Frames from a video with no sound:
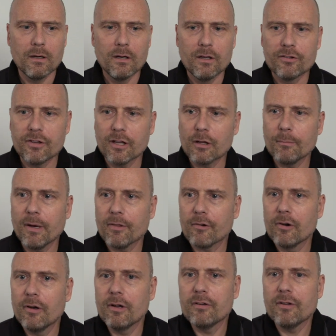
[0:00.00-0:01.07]
Single
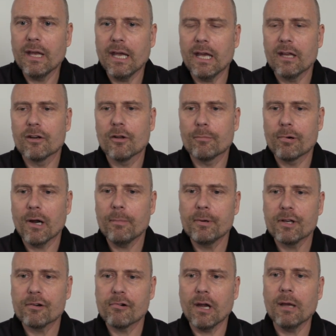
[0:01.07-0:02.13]
motherhood and
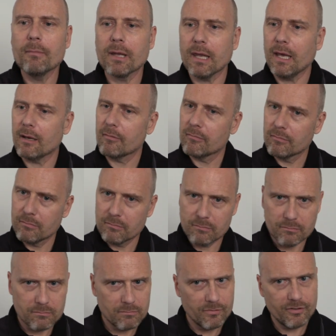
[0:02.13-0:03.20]
property crime, again,
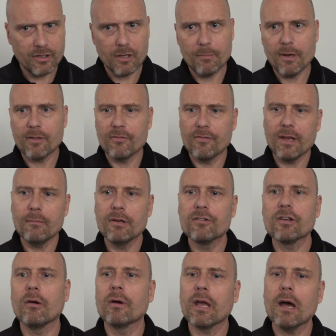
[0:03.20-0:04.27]
single mother
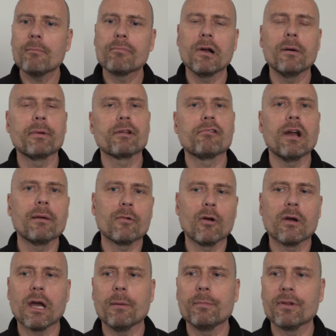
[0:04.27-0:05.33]
families going up, property crime
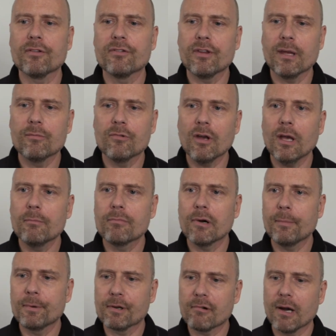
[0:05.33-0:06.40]
going up at the same time.
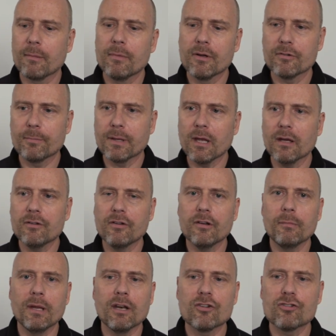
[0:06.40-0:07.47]
Property crime has begun to
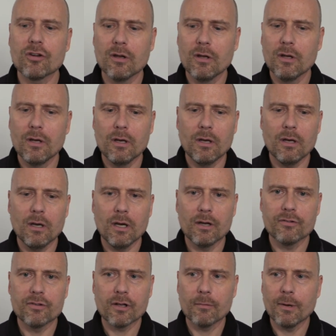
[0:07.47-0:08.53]
diminish.
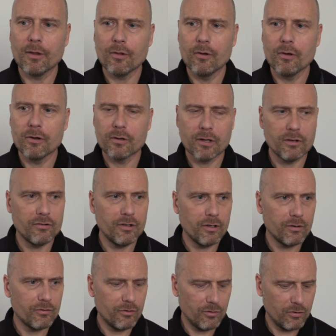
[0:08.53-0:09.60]
Single motherhood
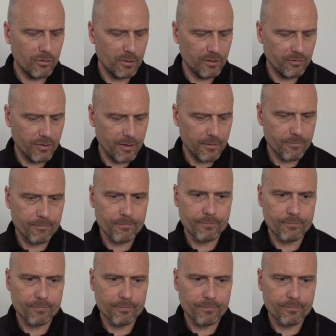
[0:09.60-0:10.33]
continues to do its thing.